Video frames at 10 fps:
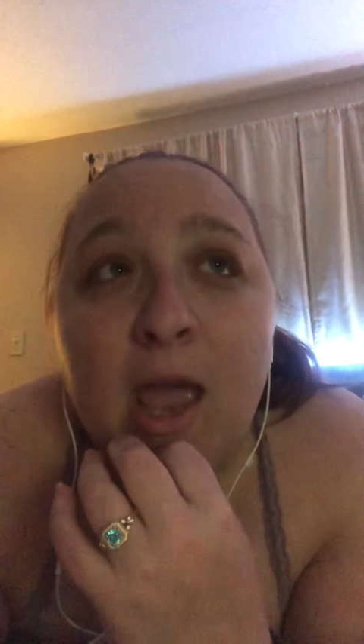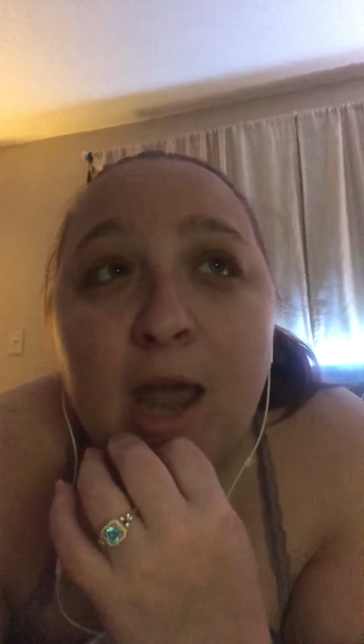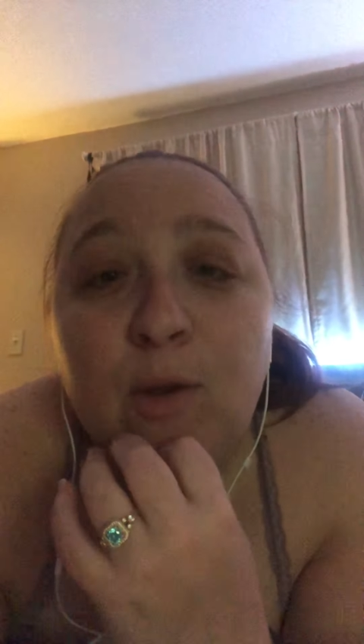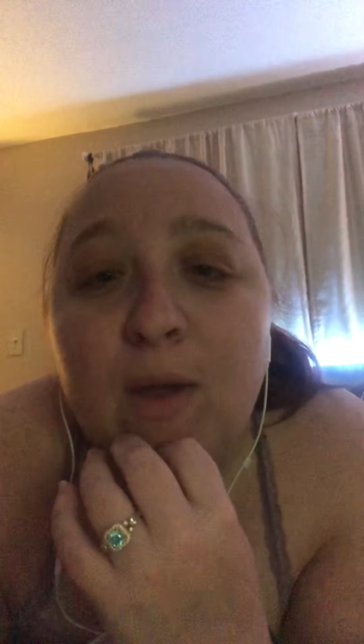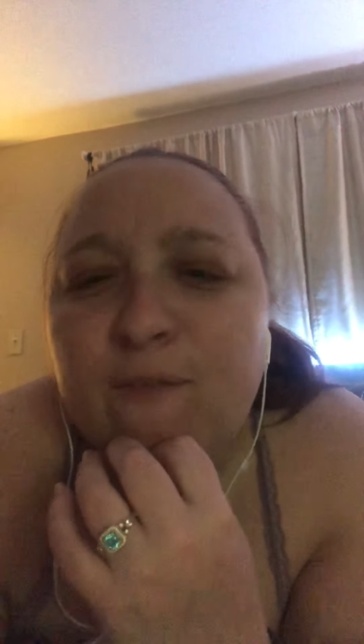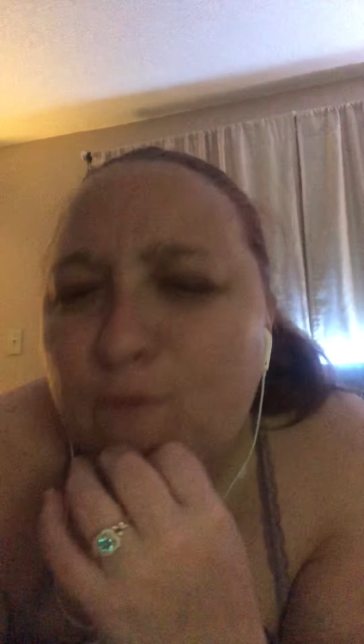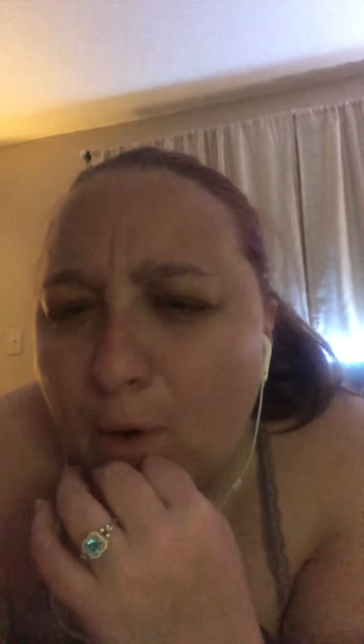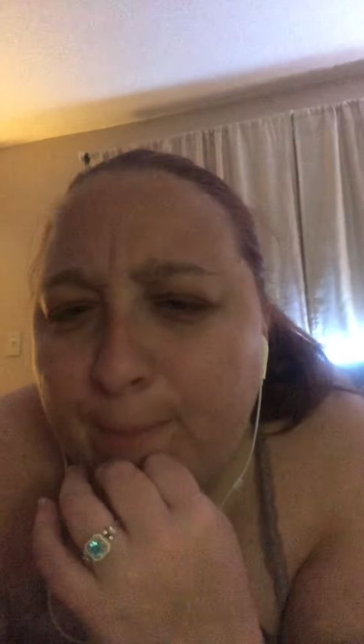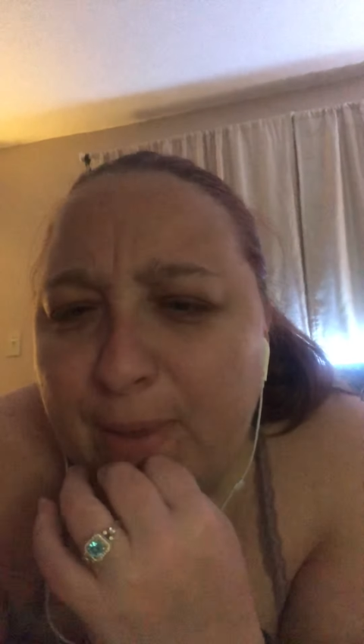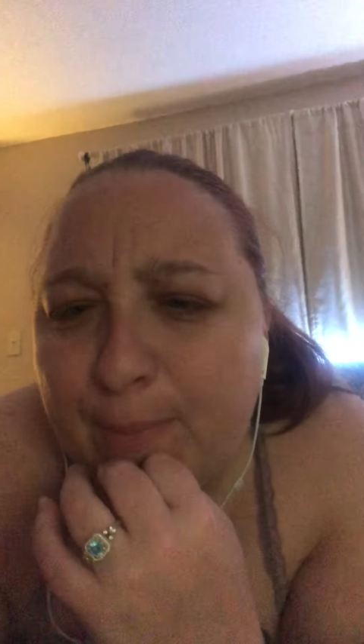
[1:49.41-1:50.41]
and you have
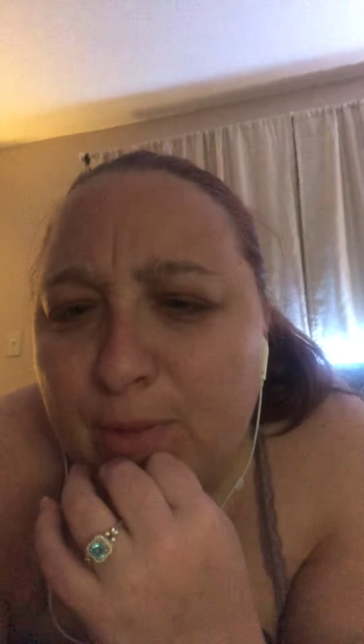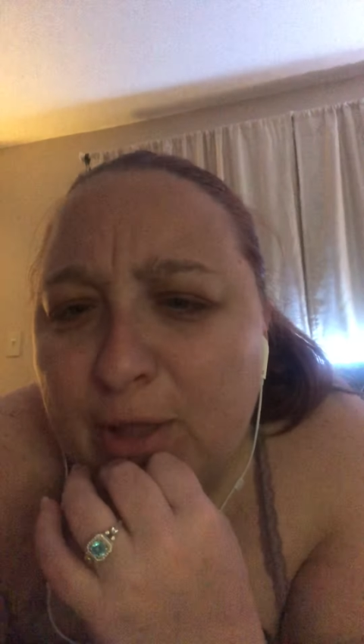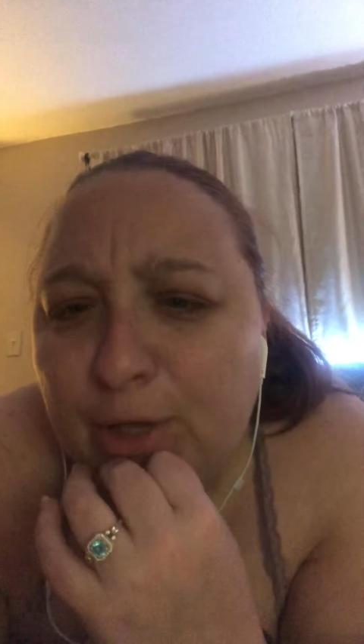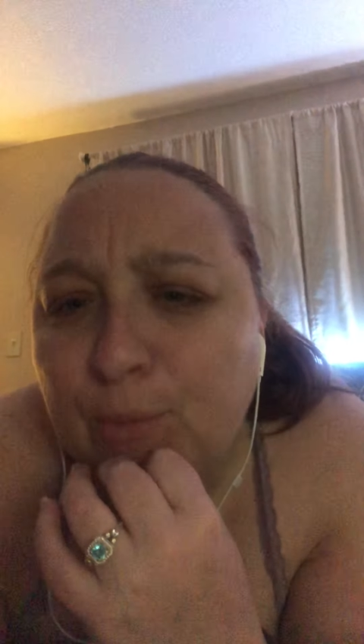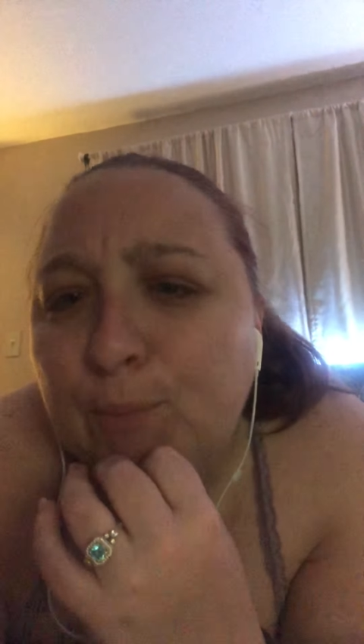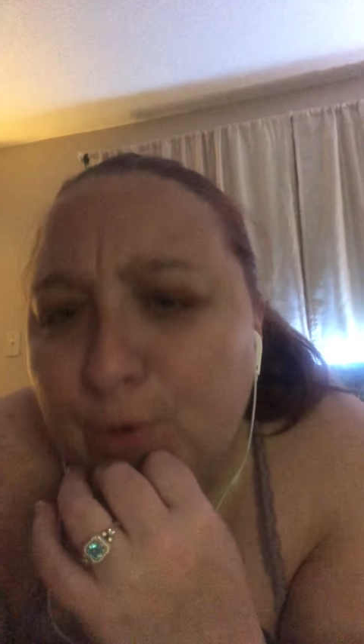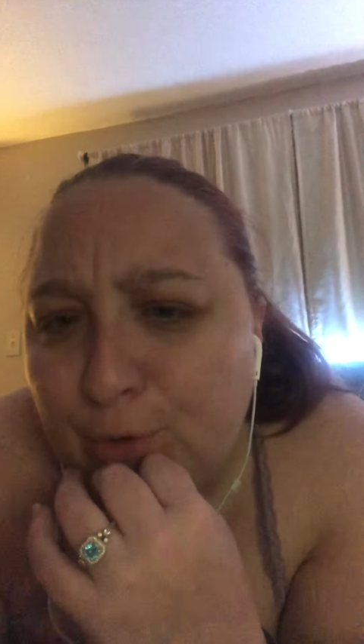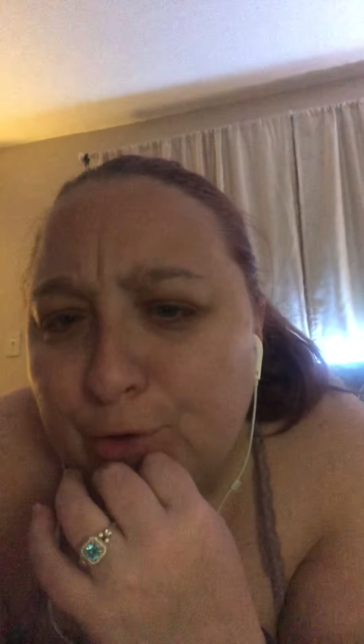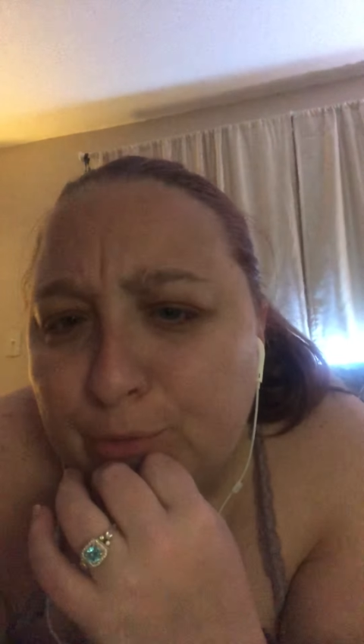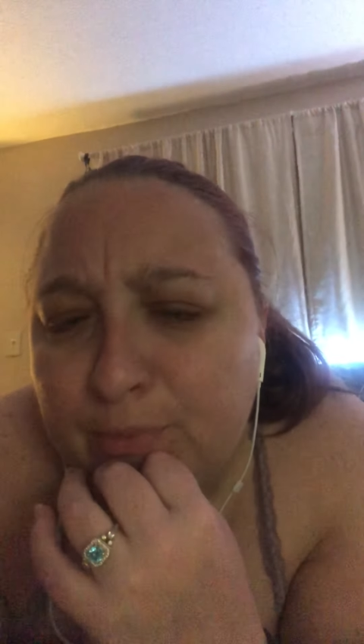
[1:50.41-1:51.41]
four people in your
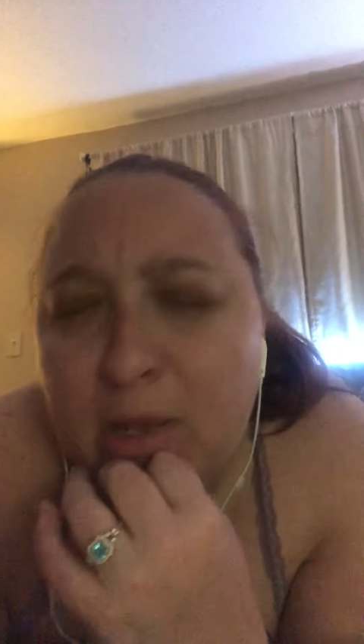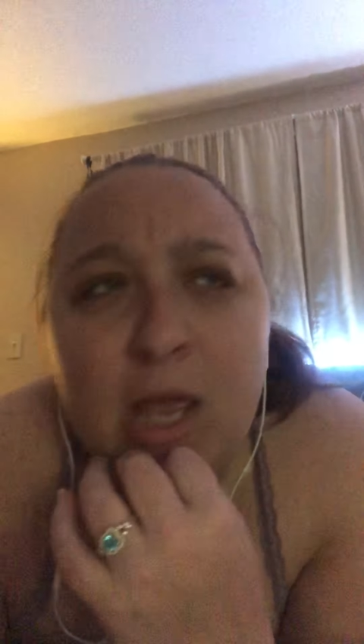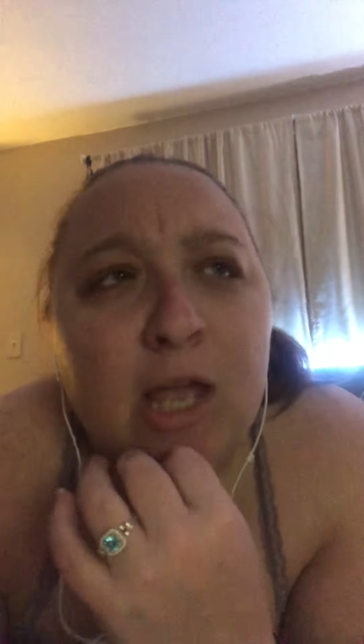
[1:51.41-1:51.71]
room,